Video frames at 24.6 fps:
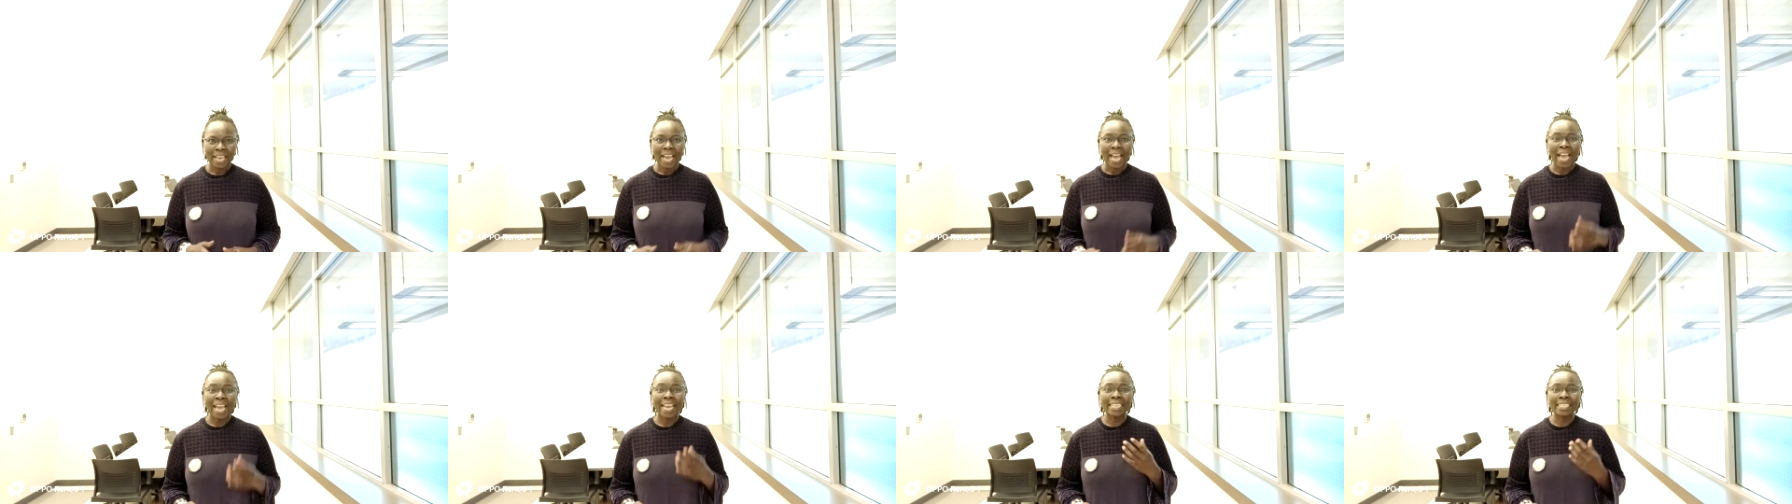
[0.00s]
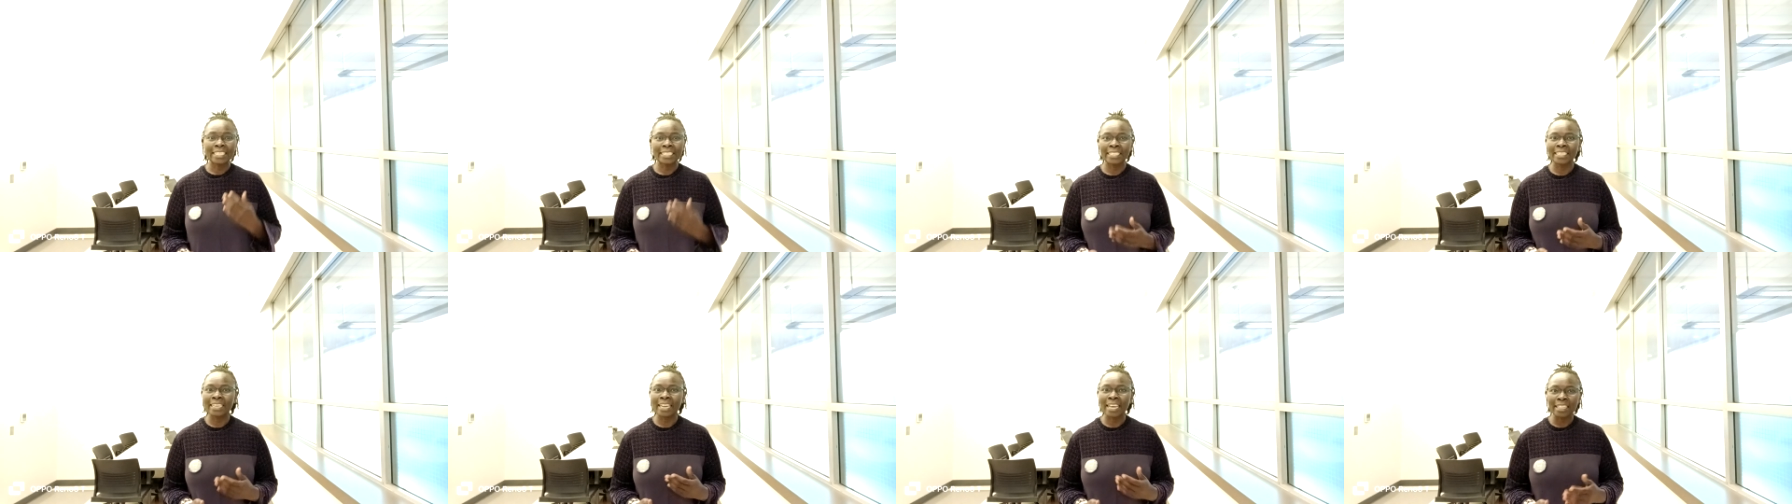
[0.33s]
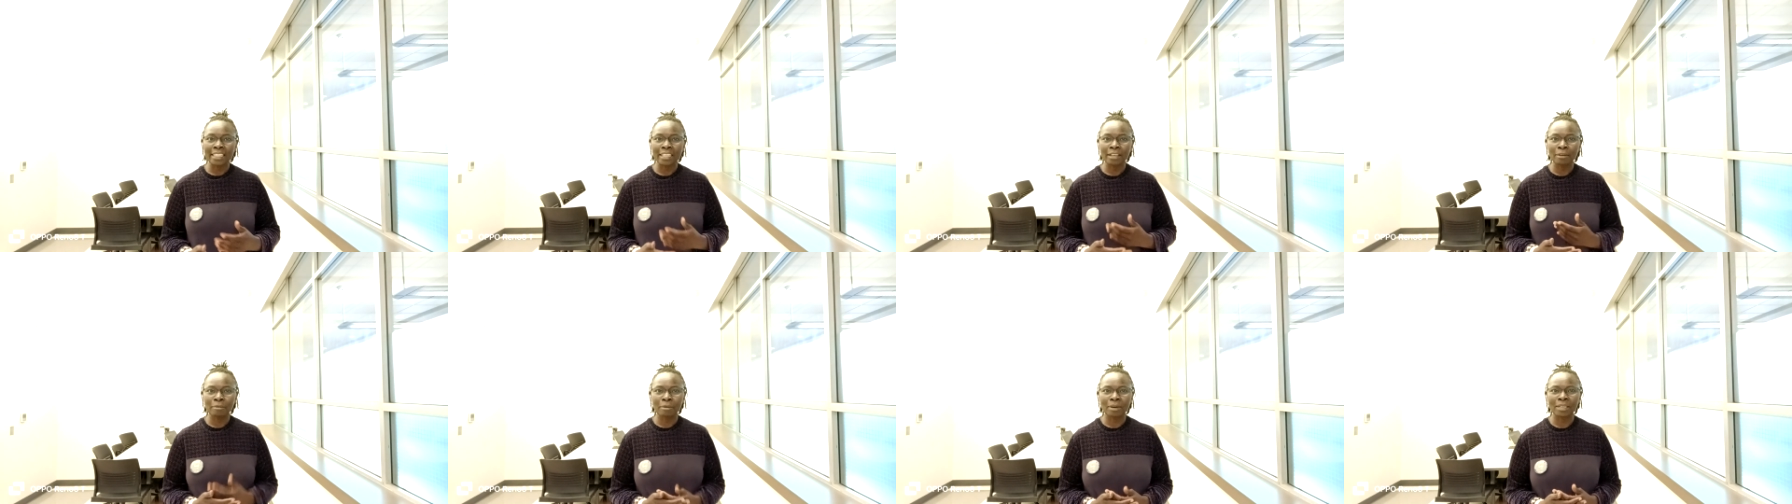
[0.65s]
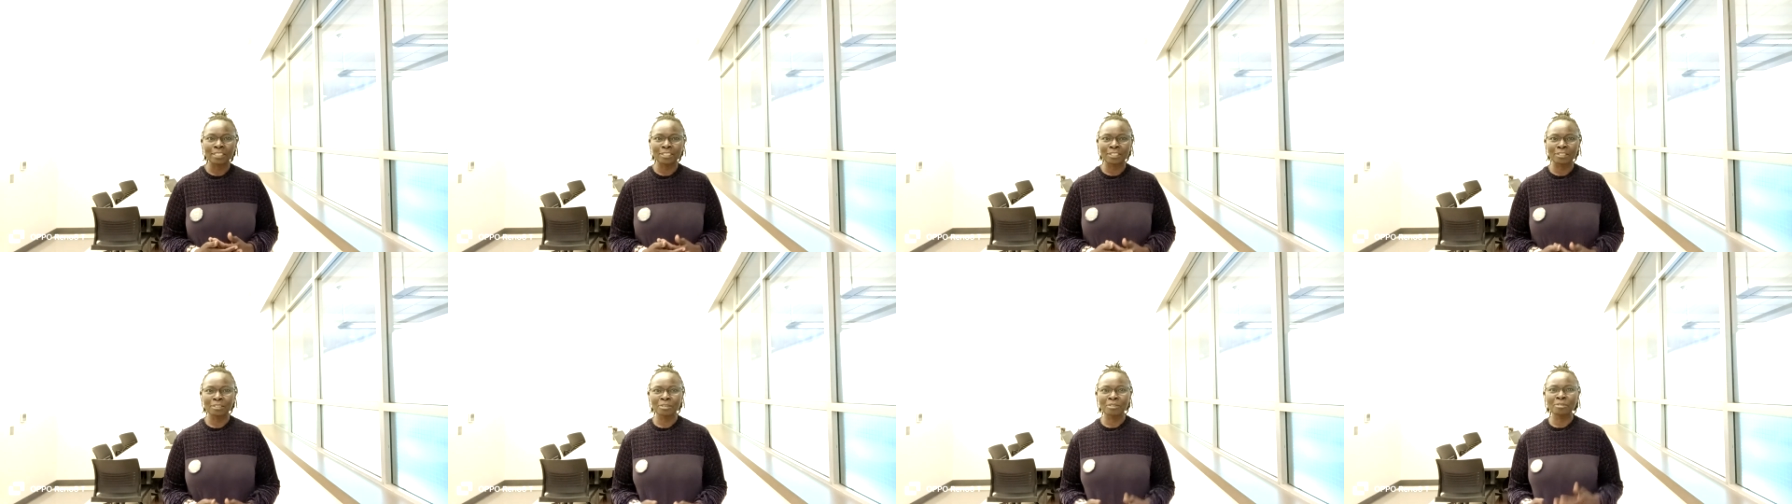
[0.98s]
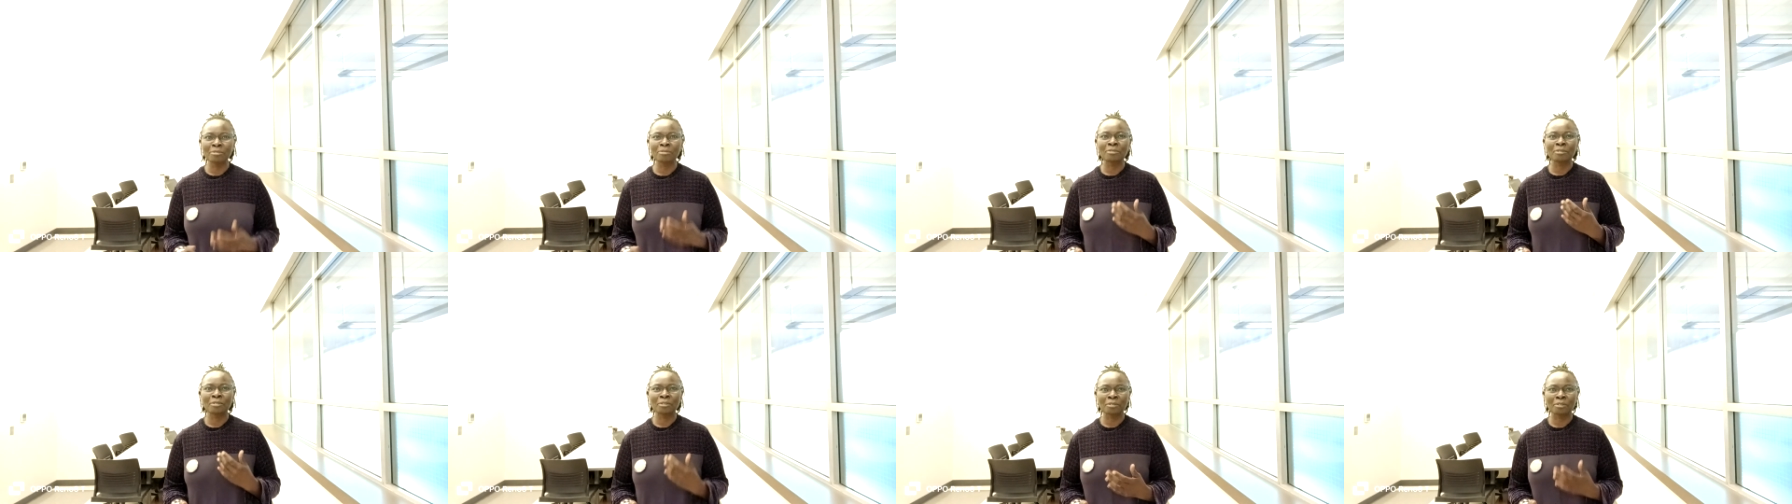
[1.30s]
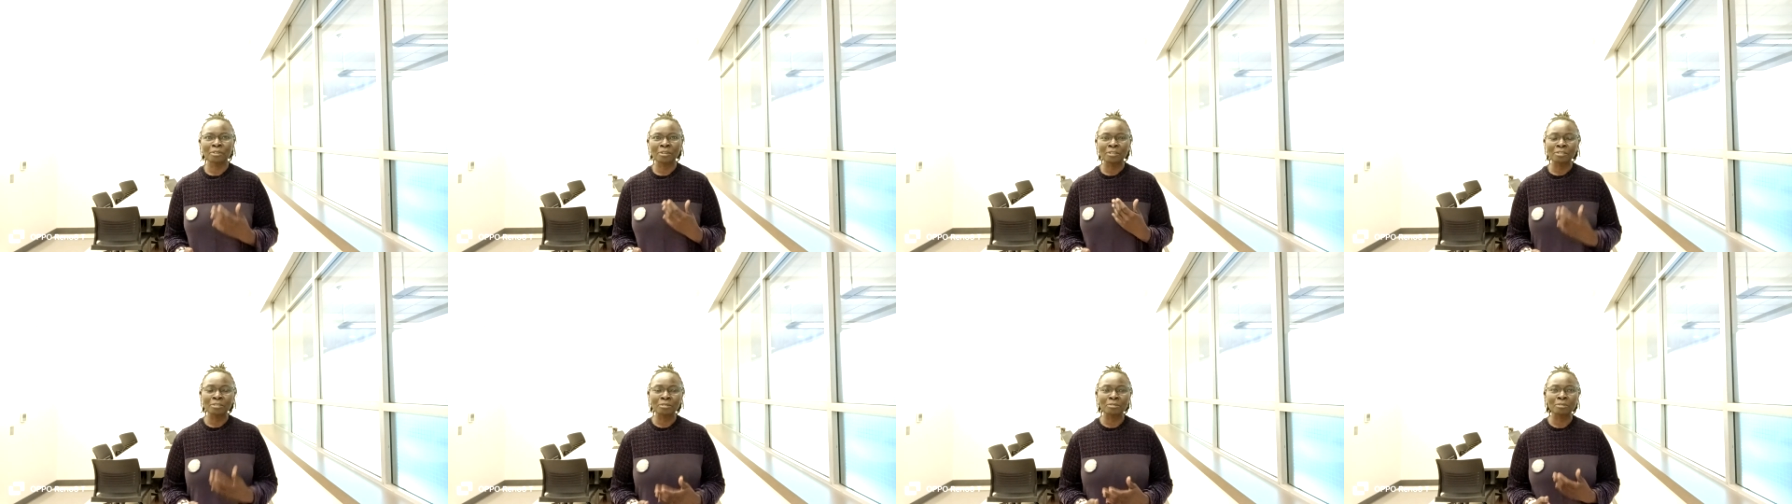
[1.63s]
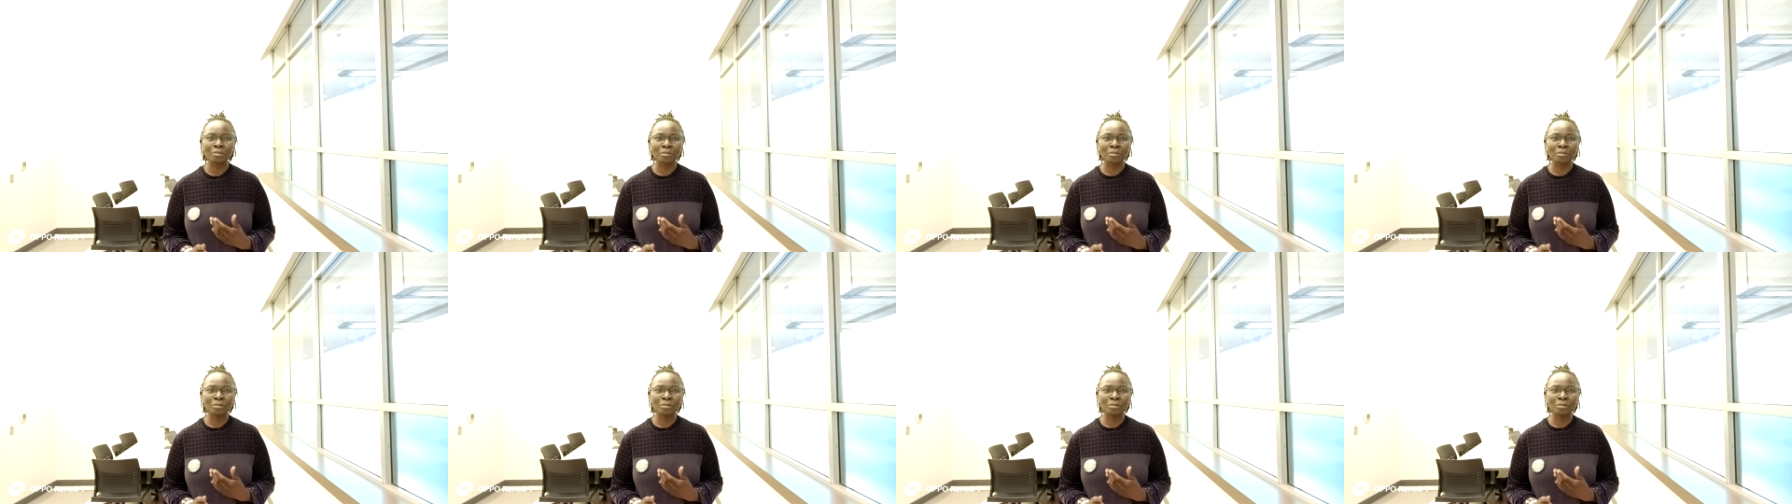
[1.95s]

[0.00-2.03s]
I, in other words, those